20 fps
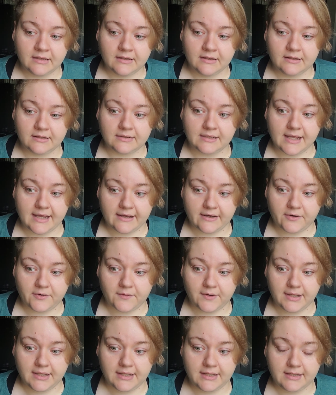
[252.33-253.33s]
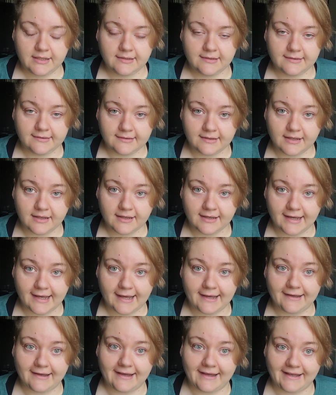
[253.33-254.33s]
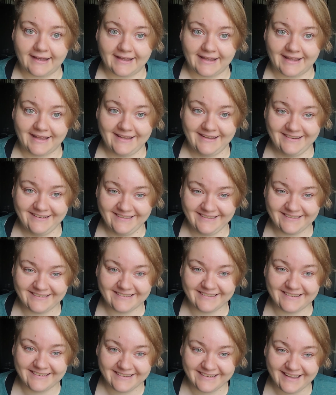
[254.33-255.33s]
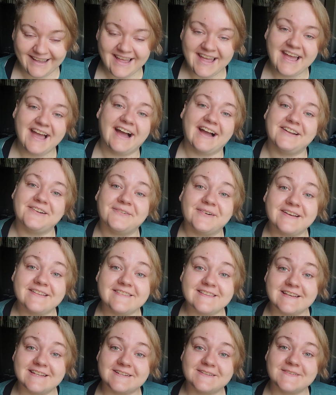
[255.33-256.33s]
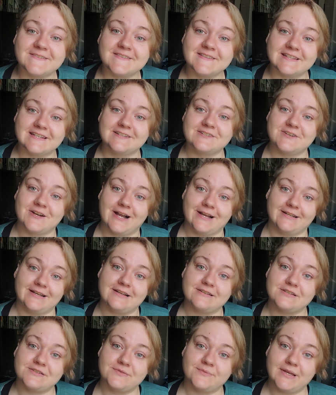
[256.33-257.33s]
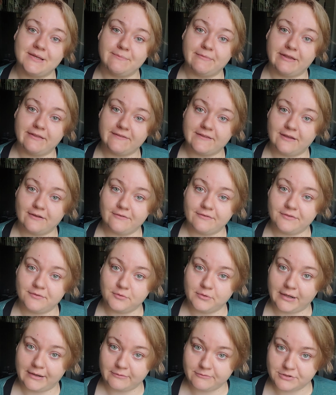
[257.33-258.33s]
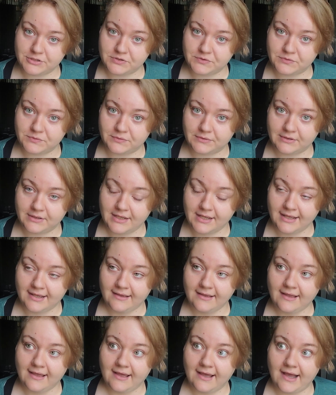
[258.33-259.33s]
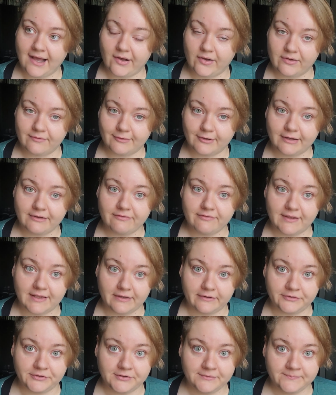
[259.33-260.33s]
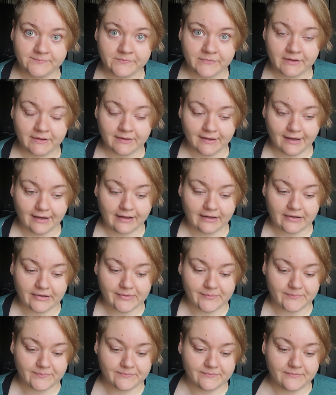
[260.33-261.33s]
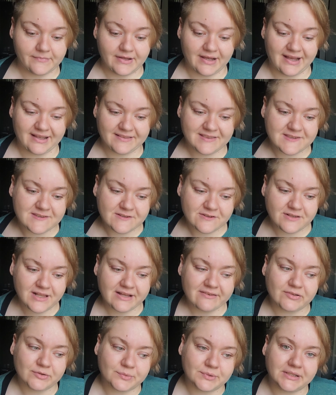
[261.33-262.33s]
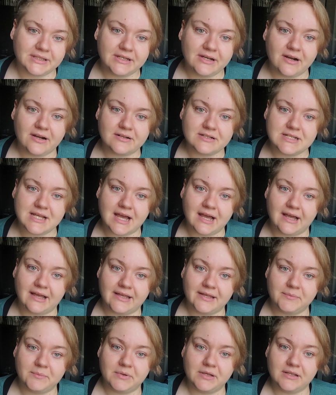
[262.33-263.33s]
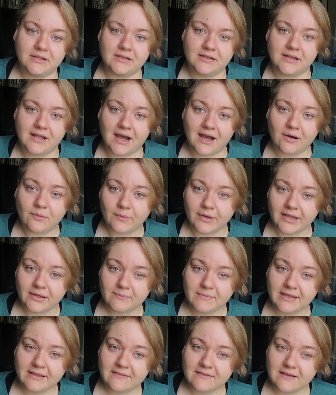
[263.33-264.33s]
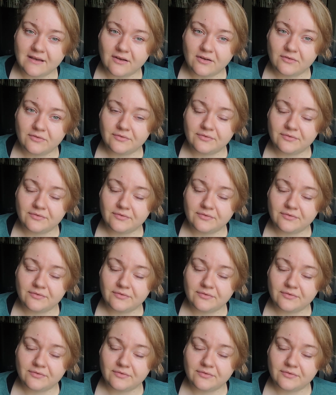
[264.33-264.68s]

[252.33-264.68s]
Now I I know I said I was gonna try not to weigh myself throughout June. However, I failed. I still have a really hard time not weighing myself.